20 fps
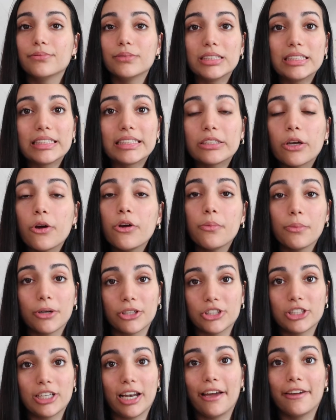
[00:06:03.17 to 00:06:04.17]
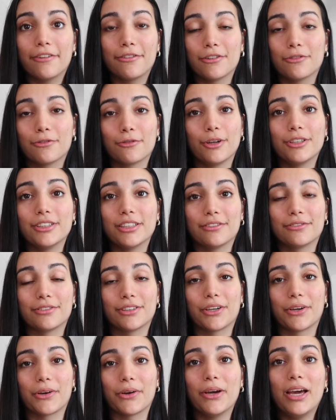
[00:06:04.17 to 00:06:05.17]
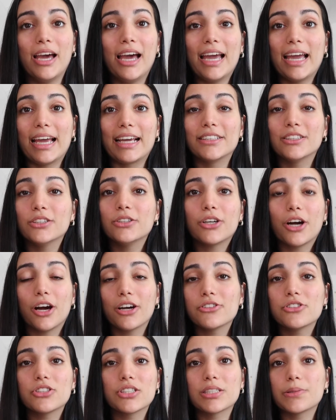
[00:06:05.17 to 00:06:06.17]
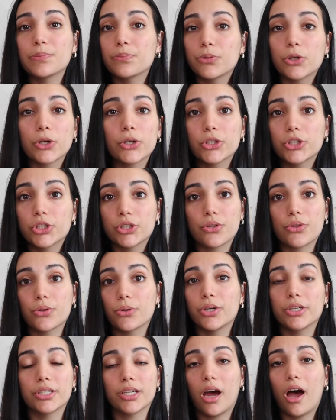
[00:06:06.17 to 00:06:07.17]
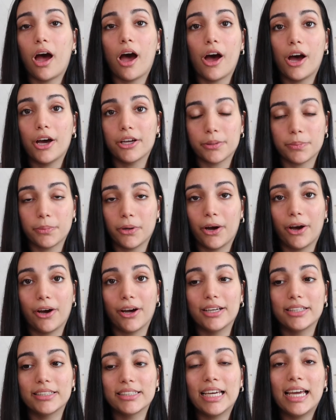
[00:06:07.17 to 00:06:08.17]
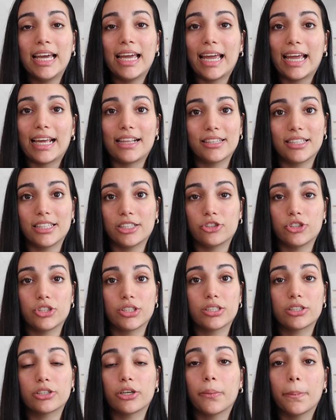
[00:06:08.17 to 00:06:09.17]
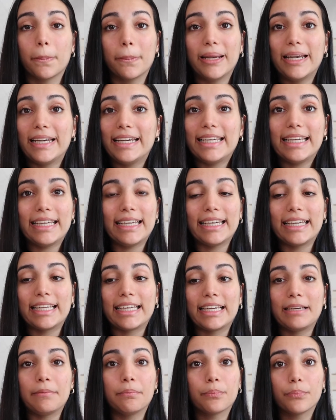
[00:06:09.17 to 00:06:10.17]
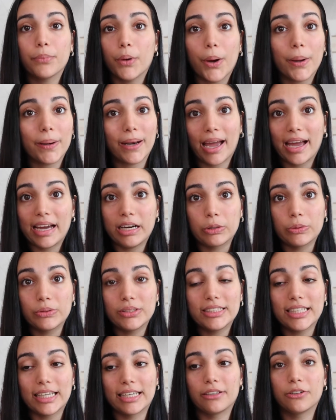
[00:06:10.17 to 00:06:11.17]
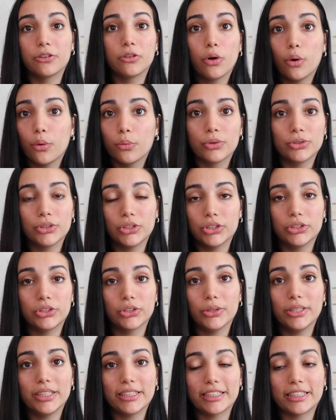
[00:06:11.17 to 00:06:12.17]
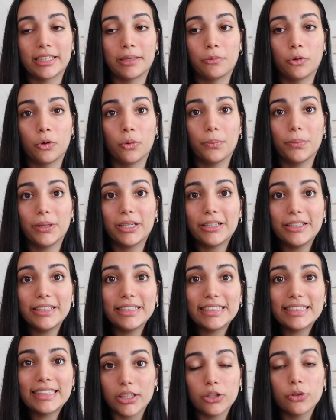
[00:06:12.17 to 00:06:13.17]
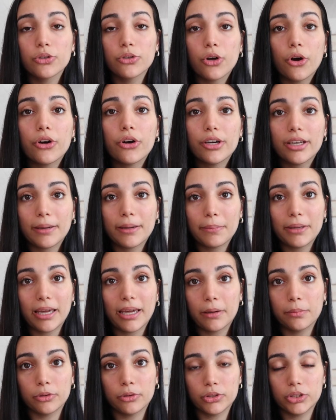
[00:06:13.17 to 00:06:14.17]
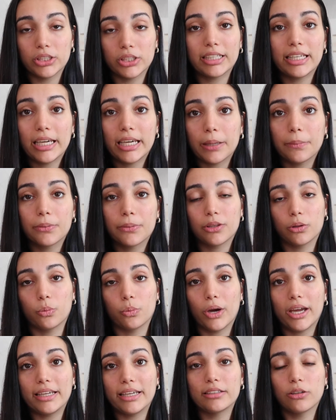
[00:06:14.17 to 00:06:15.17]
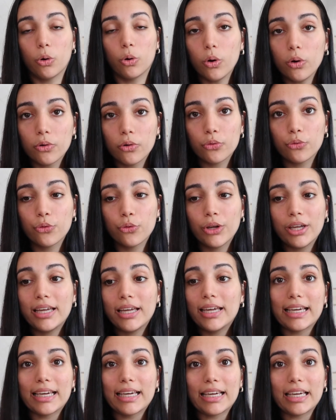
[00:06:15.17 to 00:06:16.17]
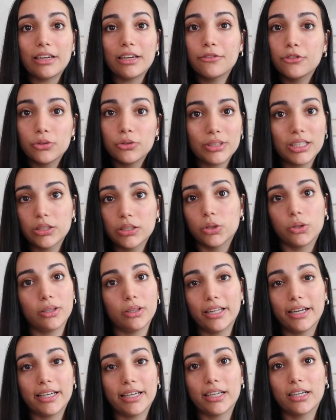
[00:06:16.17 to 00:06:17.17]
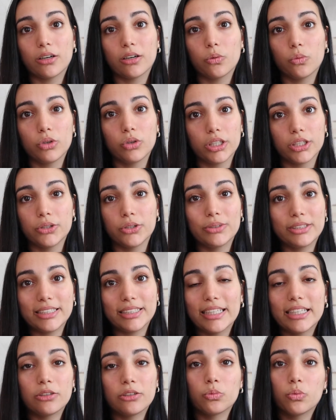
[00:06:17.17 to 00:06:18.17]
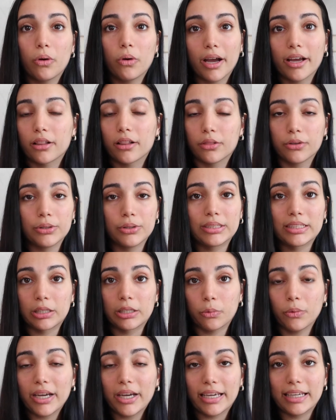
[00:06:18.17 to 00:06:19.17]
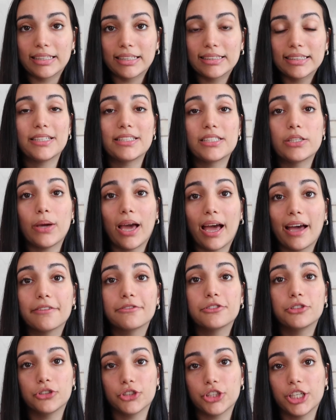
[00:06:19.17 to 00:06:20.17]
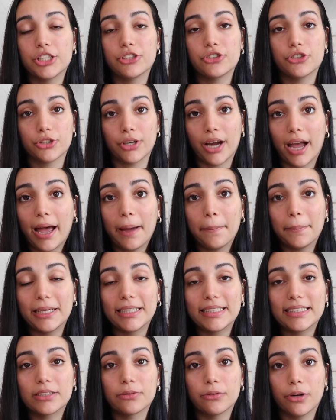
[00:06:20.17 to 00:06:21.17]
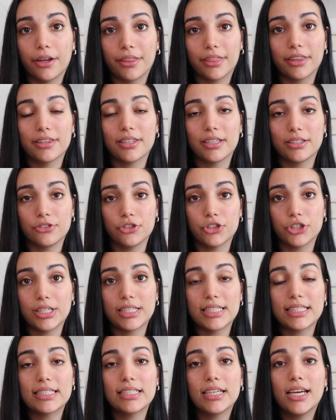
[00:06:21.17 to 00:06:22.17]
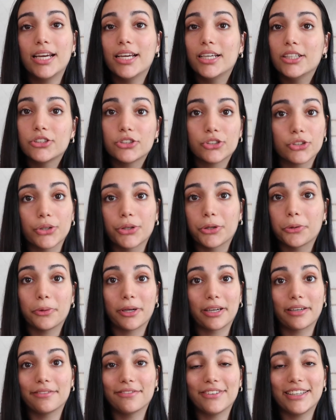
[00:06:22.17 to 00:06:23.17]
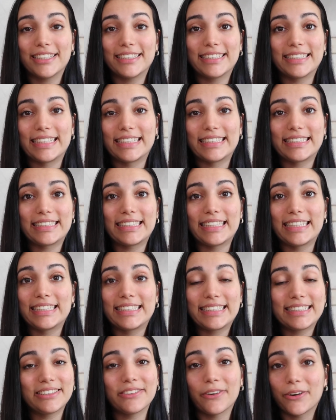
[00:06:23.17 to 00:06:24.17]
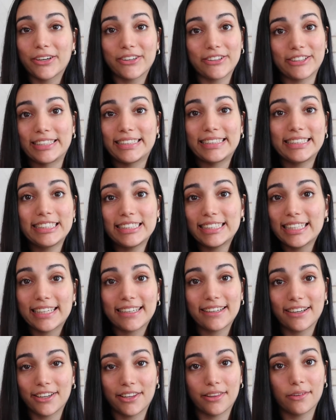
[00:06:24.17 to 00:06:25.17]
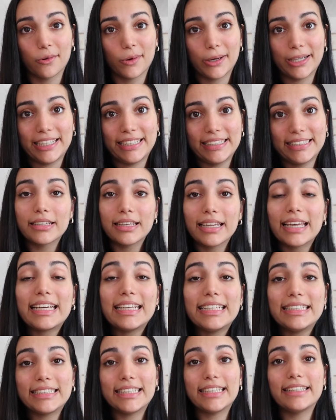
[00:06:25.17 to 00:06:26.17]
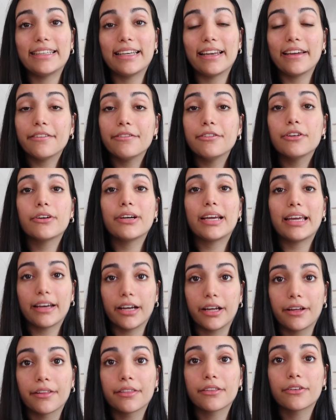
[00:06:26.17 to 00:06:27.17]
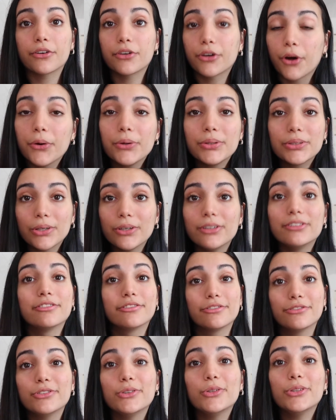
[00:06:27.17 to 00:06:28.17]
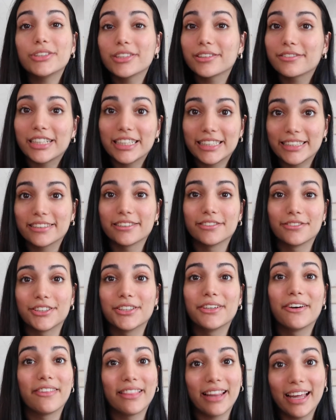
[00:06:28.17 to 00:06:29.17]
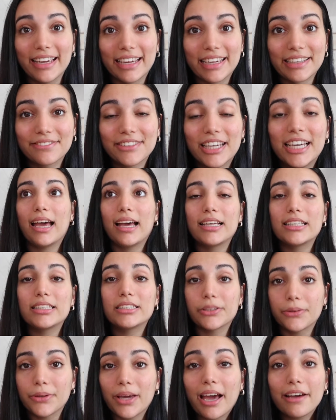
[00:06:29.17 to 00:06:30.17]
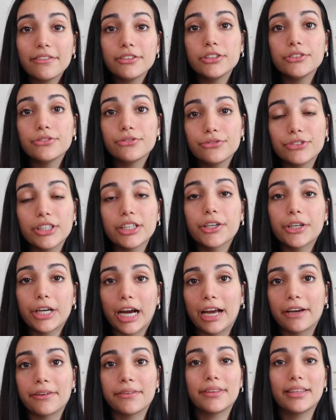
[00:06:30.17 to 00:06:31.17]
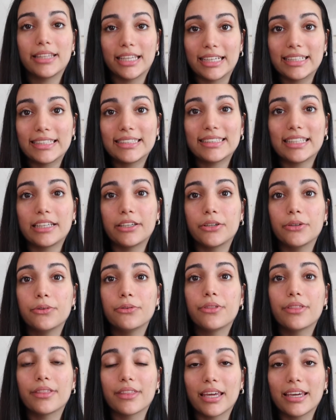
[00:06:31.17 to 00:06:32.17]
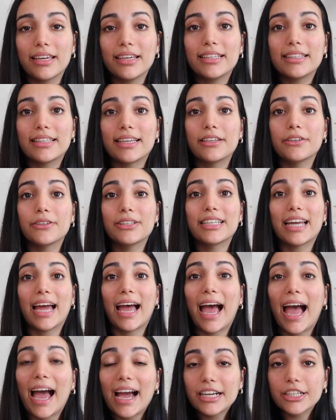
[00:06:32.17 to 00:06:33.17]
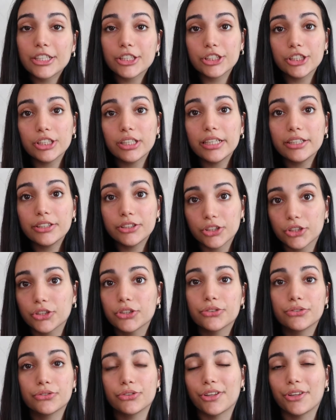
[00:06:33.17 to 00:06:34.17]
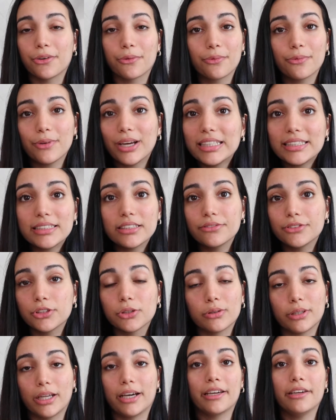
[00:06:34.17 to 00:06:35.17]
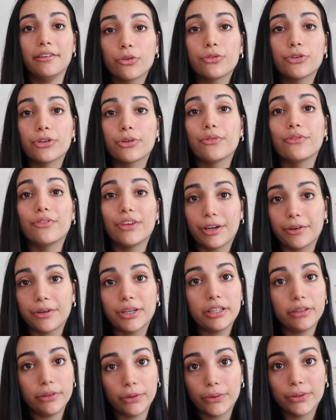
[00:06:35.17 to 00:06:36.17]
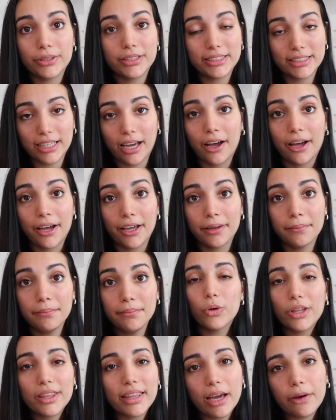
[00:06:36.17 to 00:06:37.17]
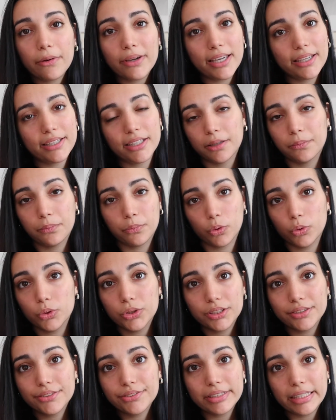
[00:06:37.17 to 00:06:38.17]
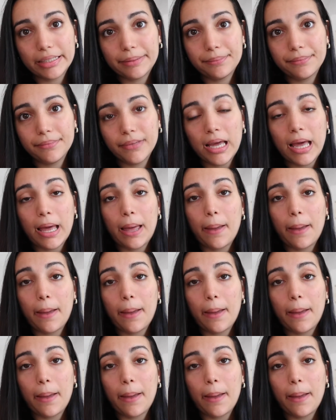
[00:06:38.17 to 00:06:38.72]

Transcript: so much life in front of you, and you can't just push through the hard part and then just completely burn out and not want to do it anymore, because you're not gonna be able to keep the weight off if you did not like what you did while losing weight, because you have to change your habits rather than just doing quick fixes. It's not gonna stick otherwise. Like I said, lifelong health goes on for the rest of your life. So you have to figure out things that you think that you can actually do for the rest of your life for a very long time without getting bored of them,